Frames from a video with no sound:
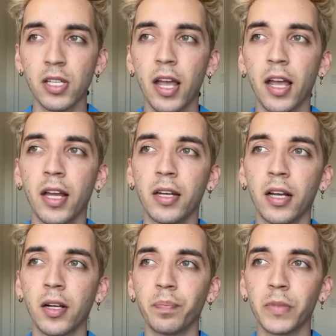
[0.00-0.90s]
And
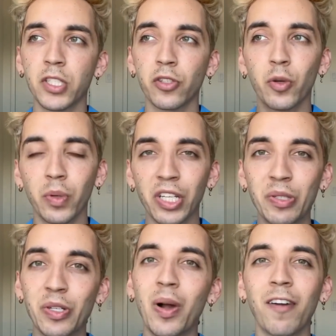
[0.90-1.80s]
so don't worry, you
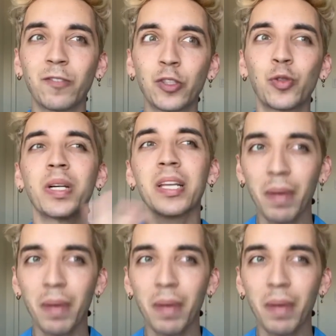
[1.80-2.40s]
don't have 20